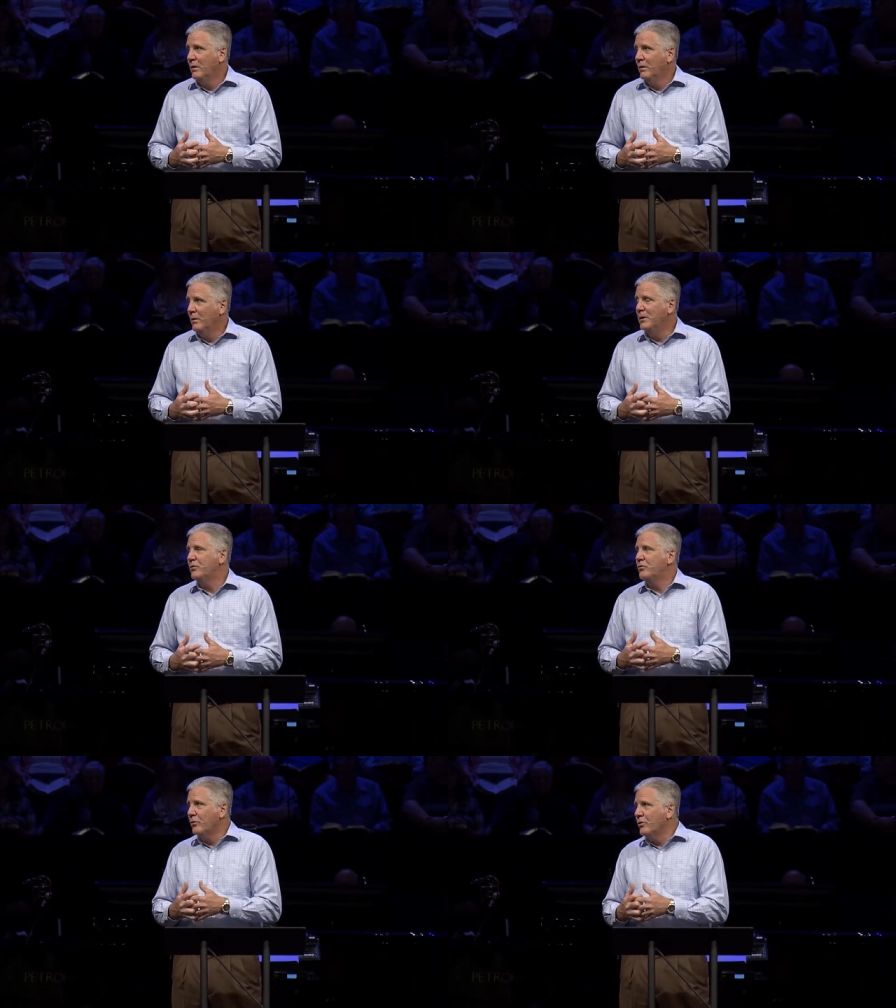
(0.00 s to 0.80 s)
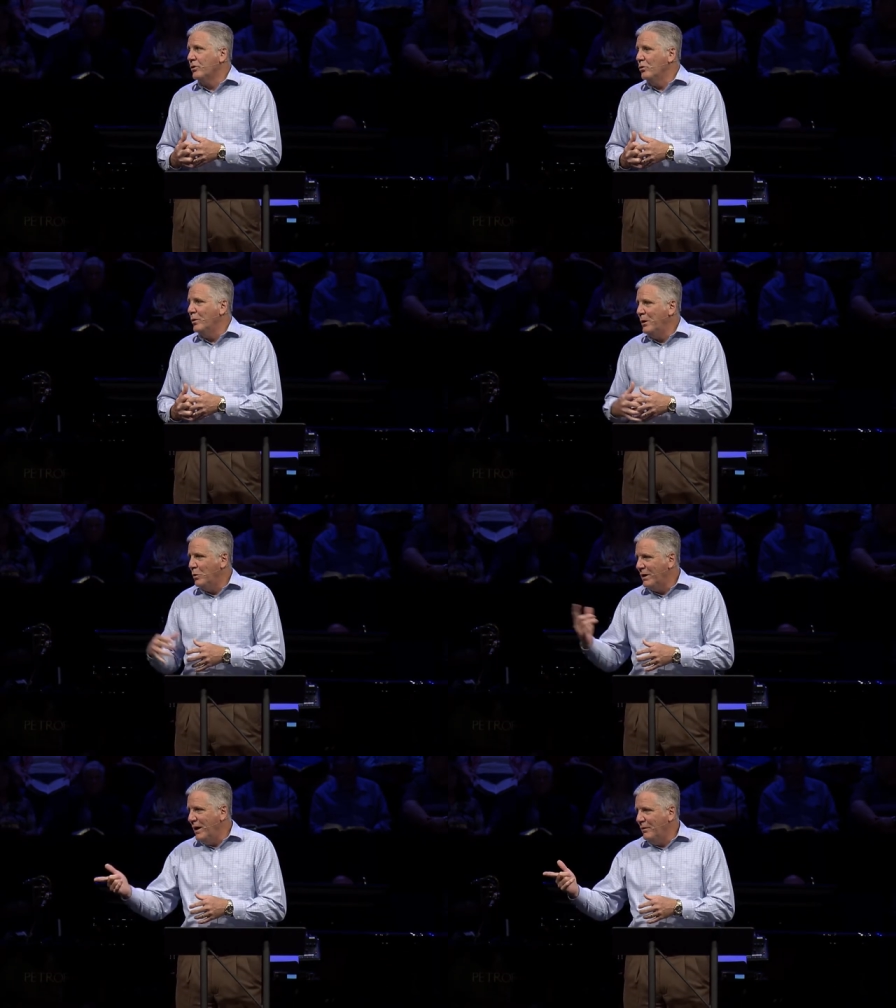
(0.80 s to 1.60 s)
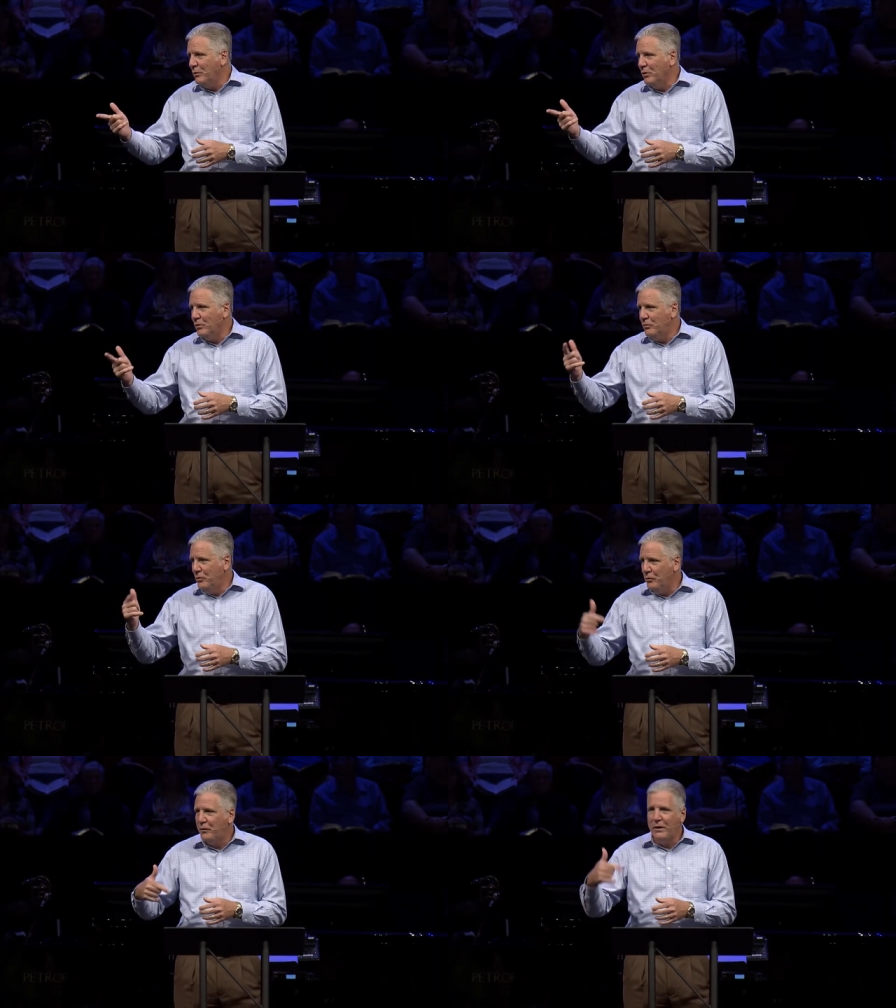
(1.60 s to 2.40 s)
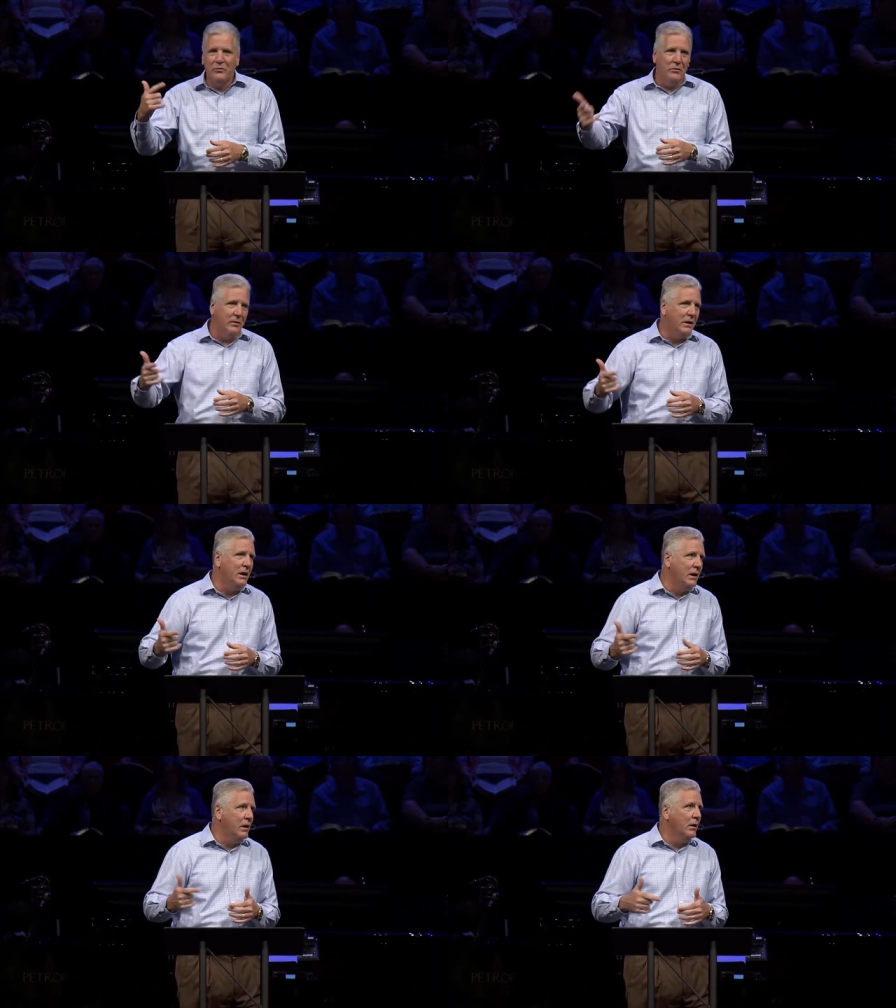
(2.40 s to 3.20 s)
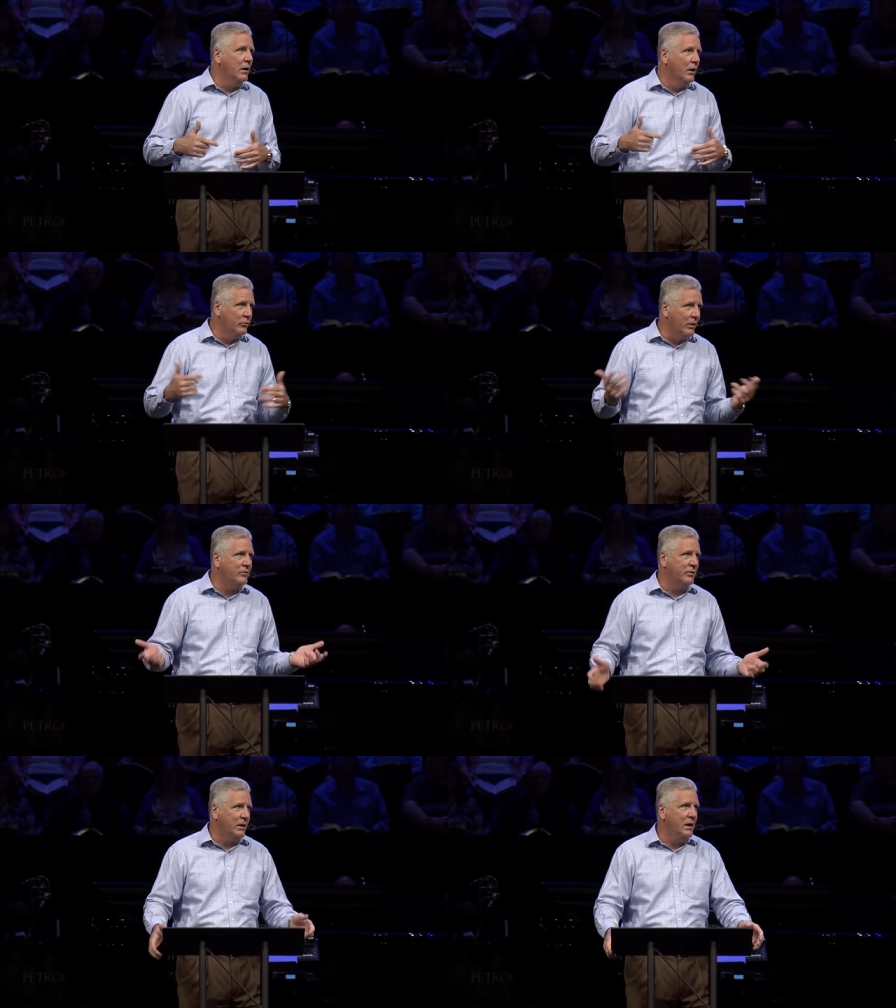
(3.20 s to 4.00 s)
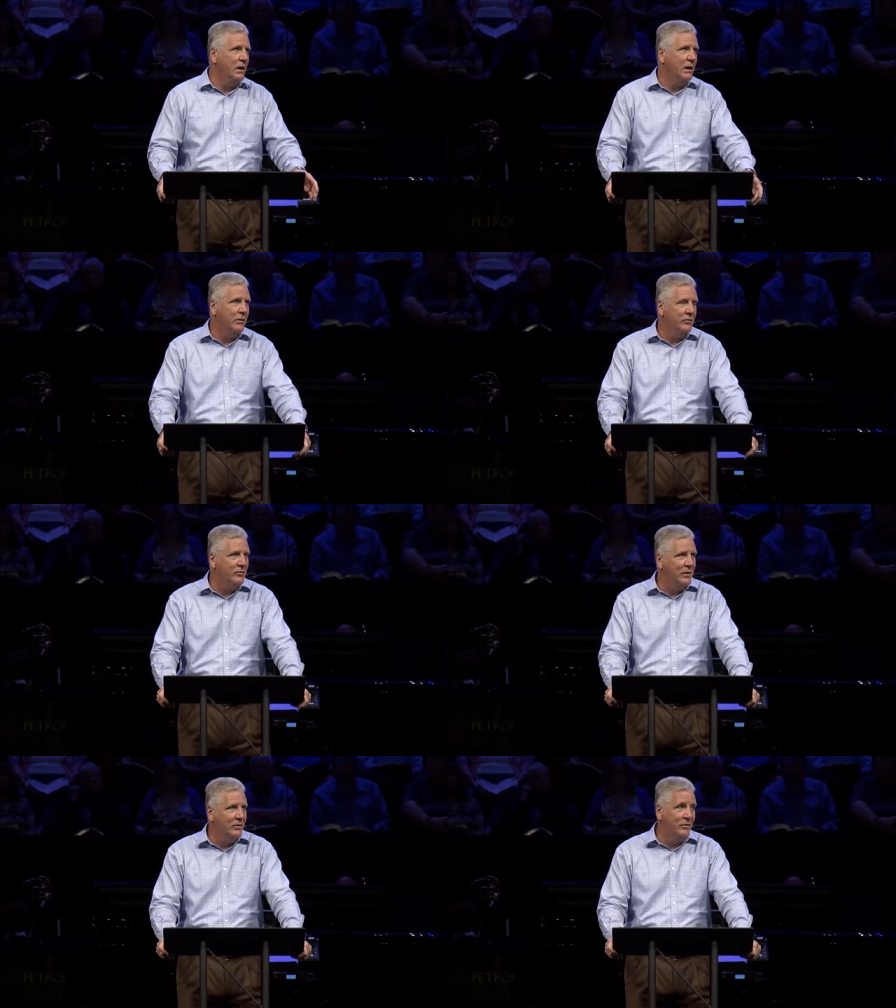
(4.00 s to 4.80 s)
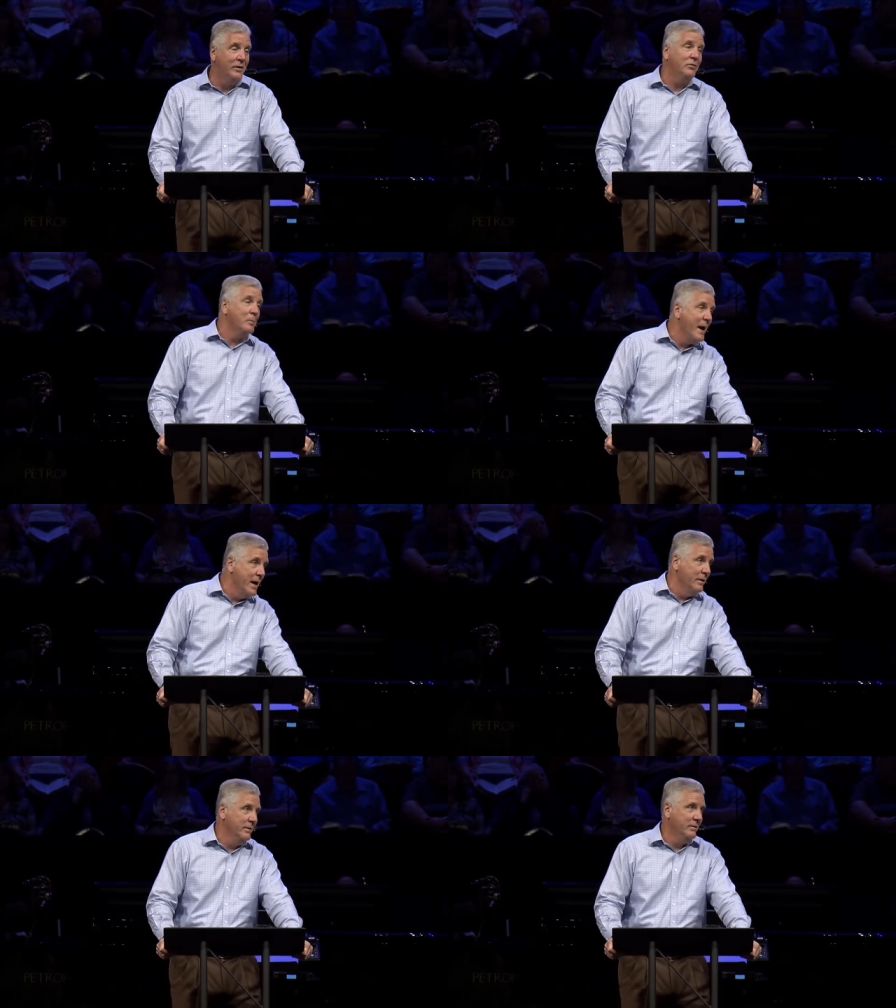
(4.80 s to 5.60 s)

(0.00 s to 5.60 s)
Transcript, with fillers: Let me assure you, he would never, to the face of the king, address the king as, as this man.